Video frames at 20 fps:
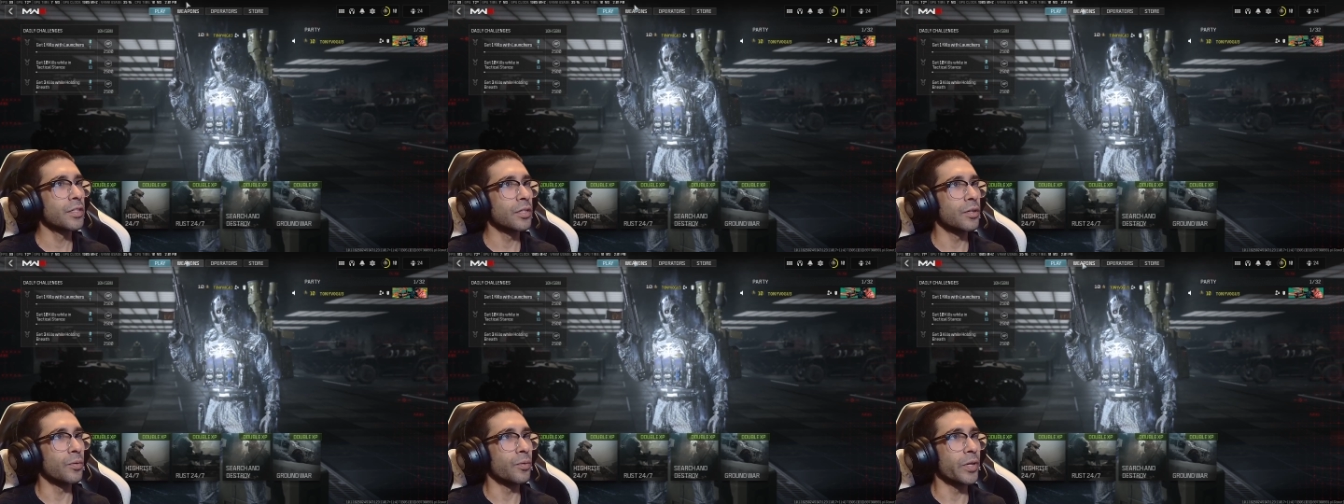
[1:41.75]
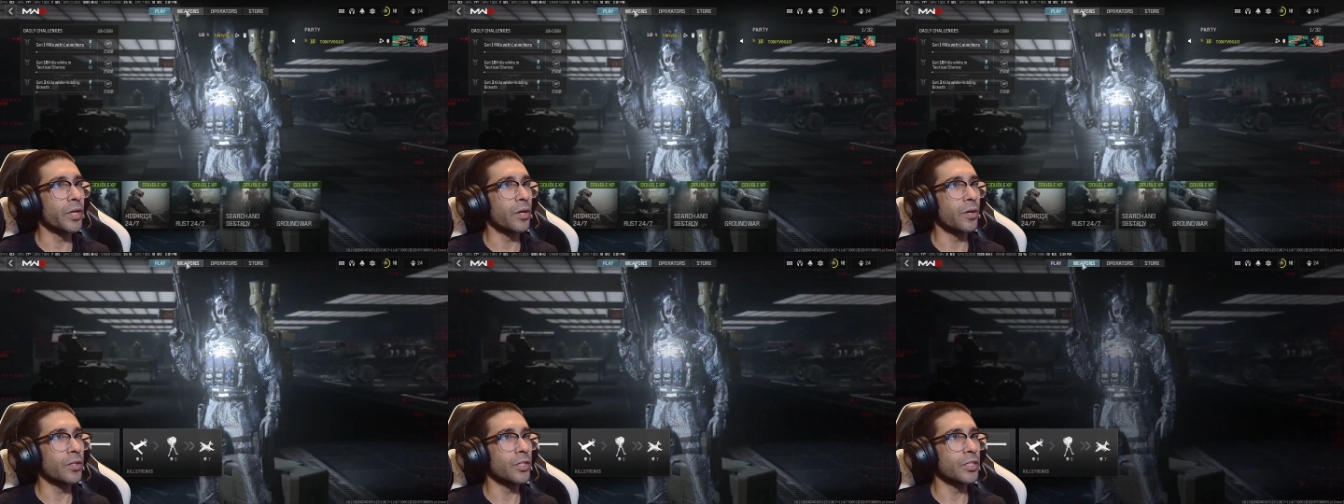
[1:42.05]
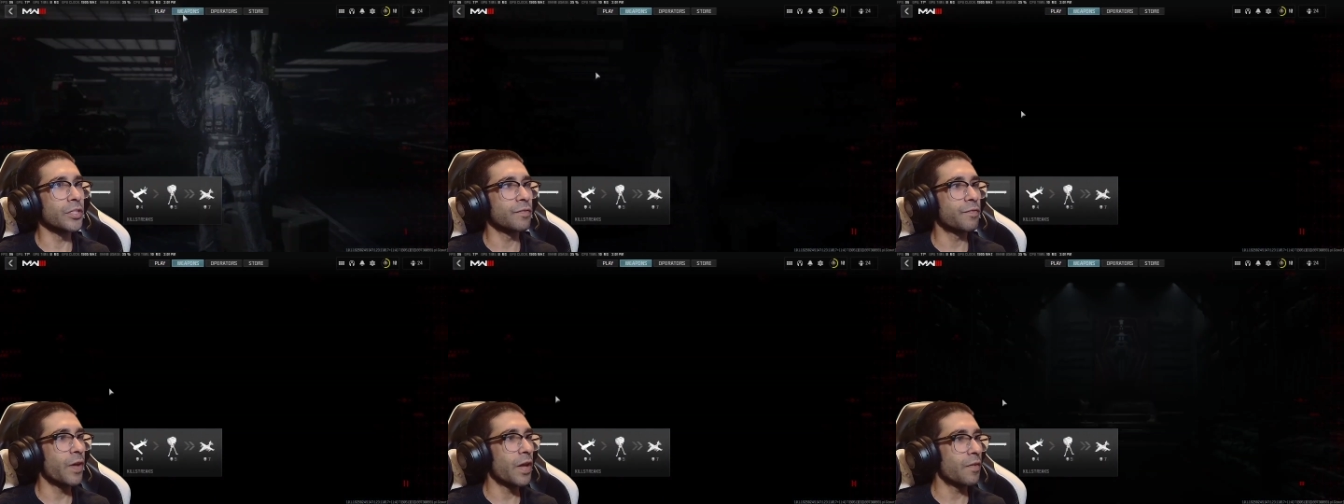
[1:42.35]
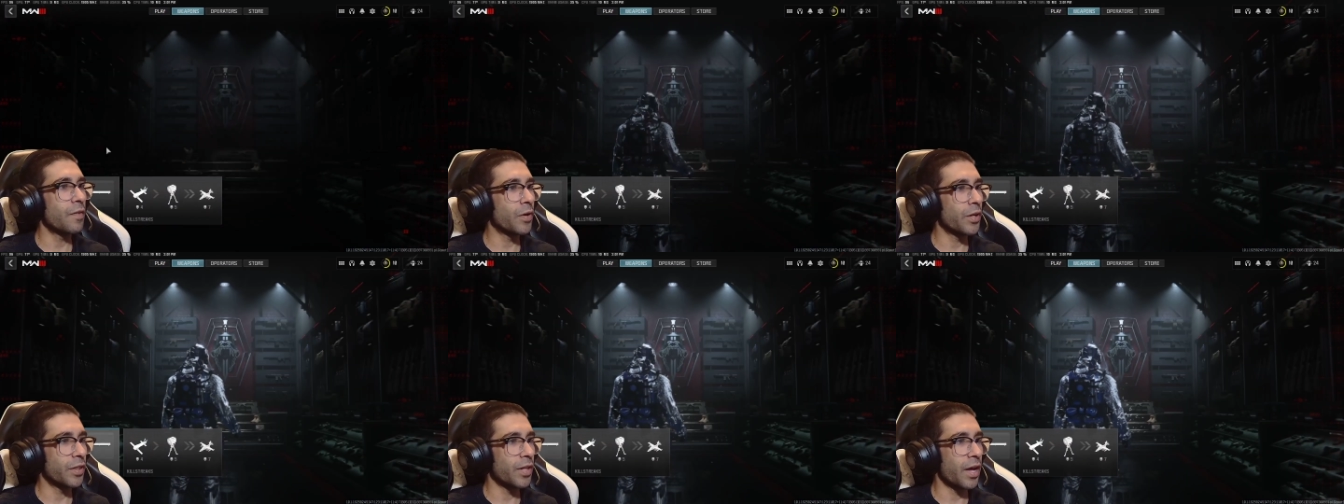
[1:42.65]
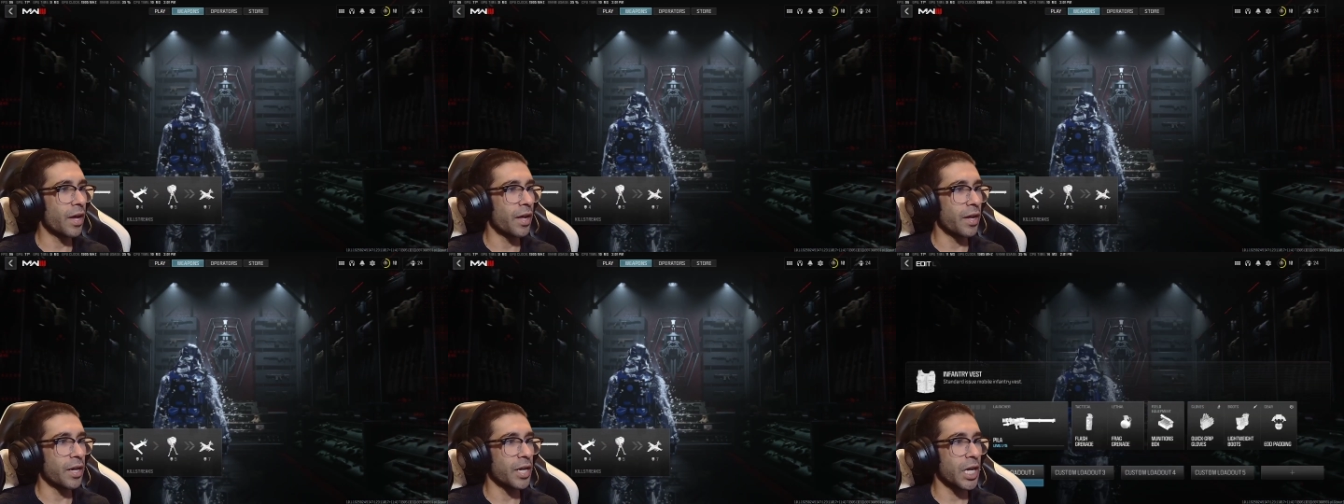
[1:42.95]
So we gonna just favorite
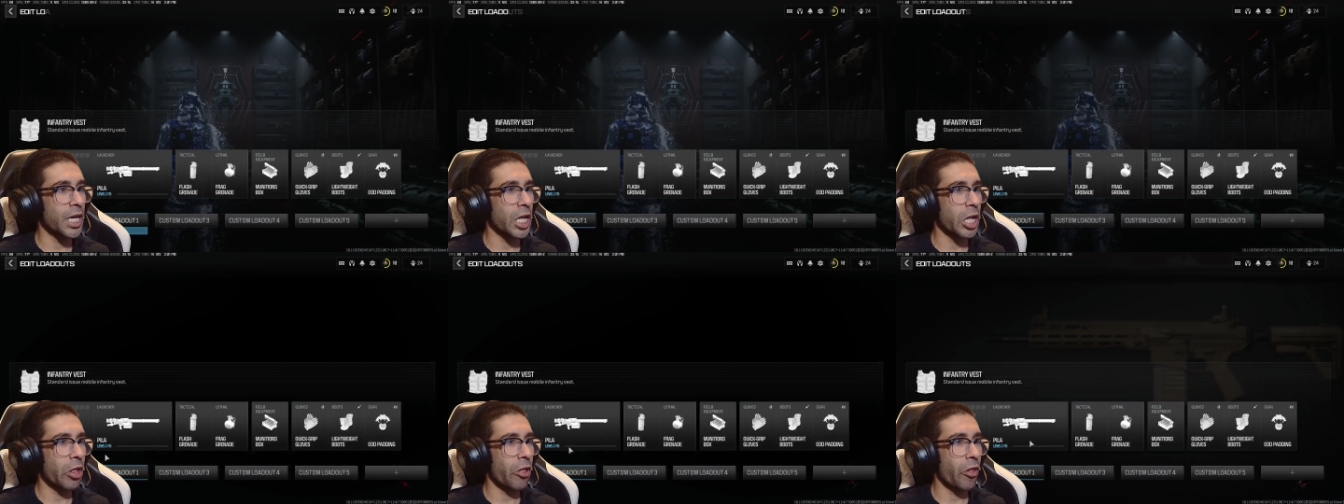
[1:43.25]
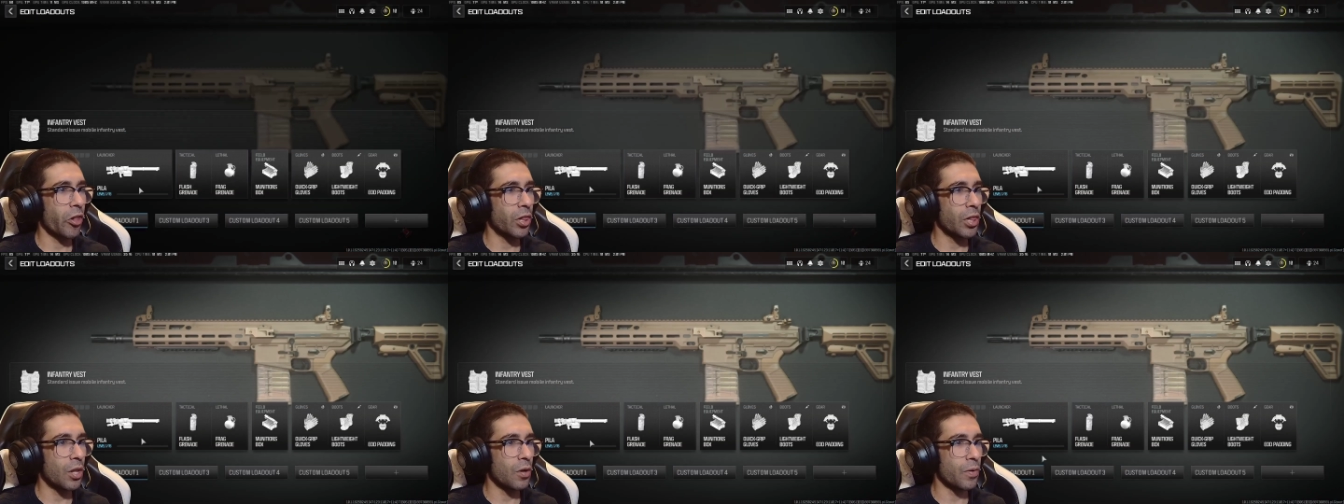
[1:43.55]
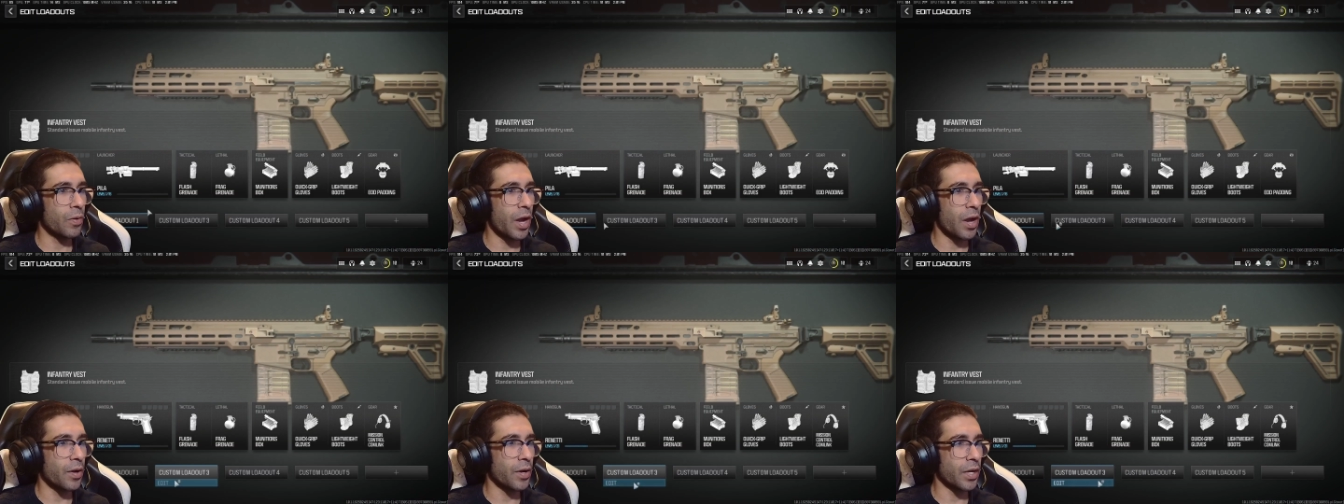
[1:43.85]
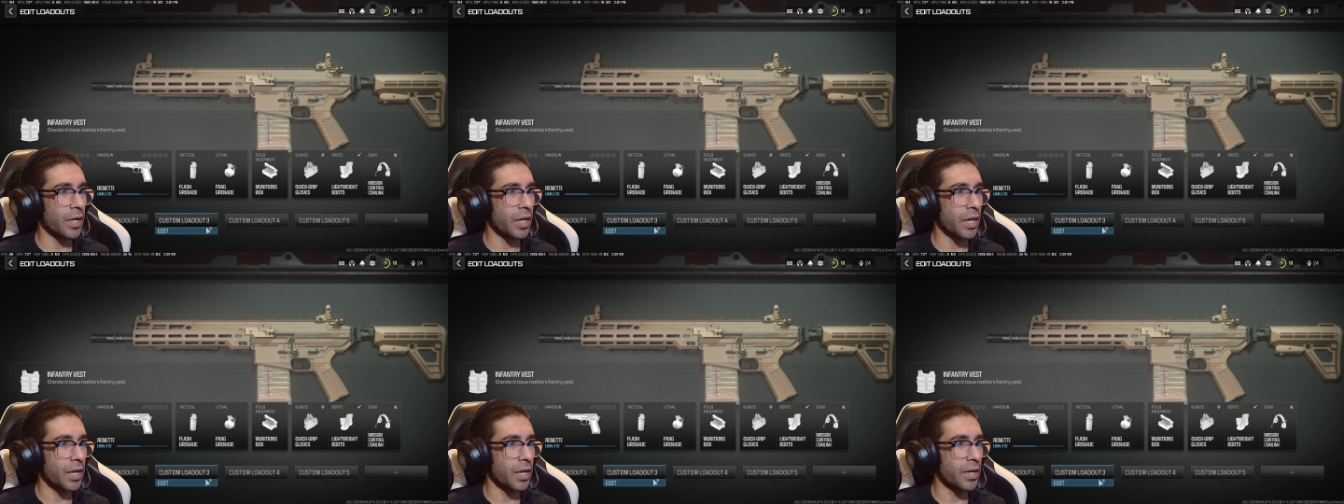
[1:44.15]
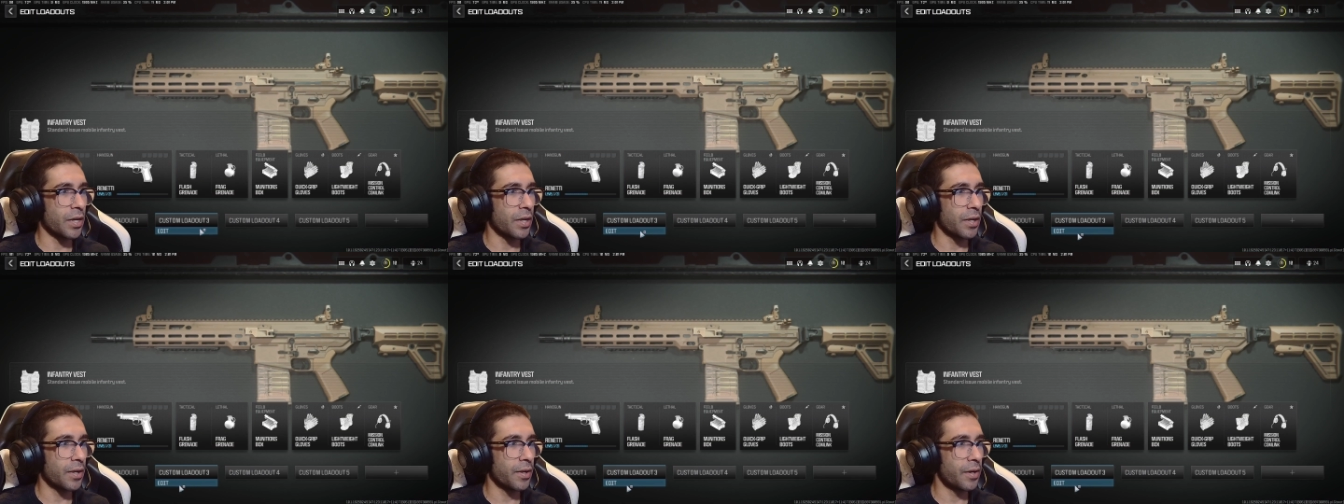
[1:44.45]
that loadout
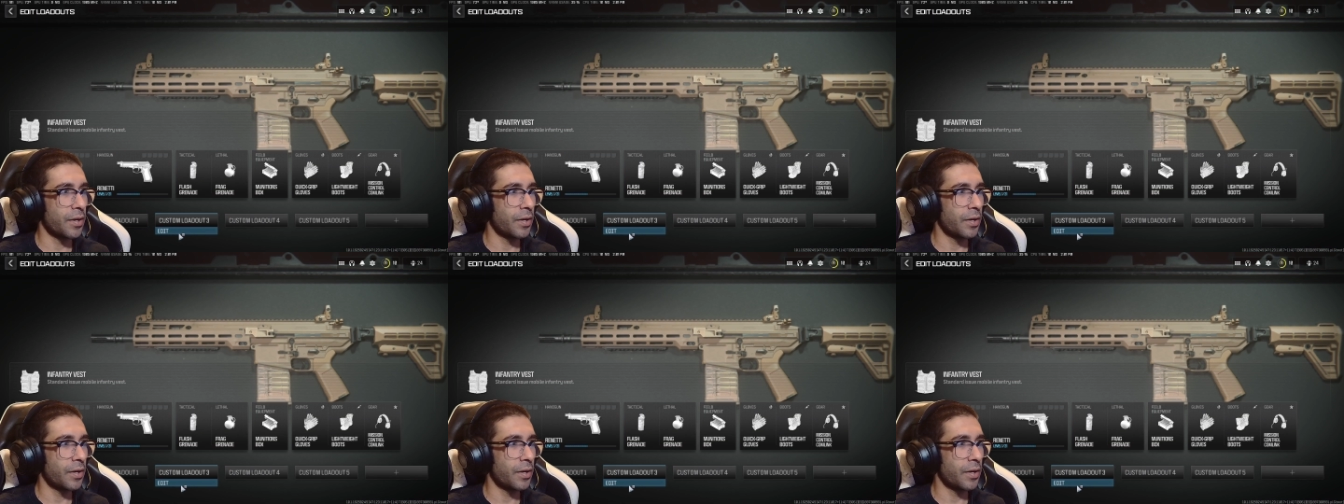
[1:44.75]
again.